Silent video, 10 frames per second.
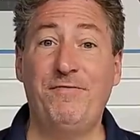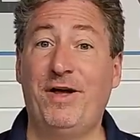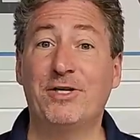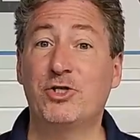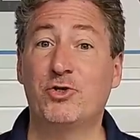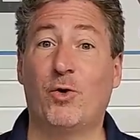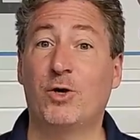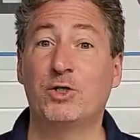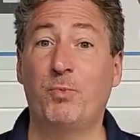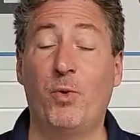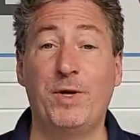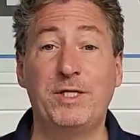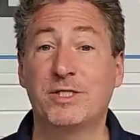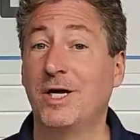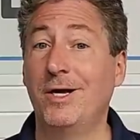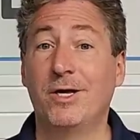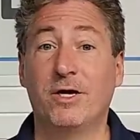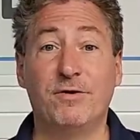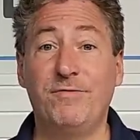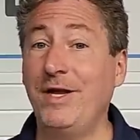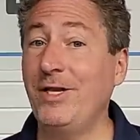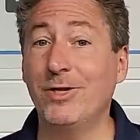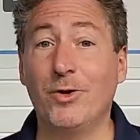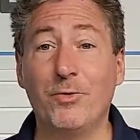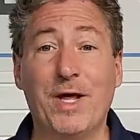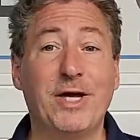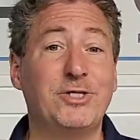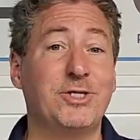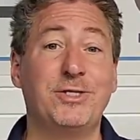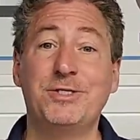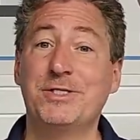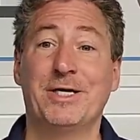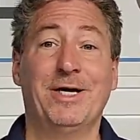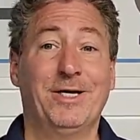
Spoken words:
fast charge points, convenient locations,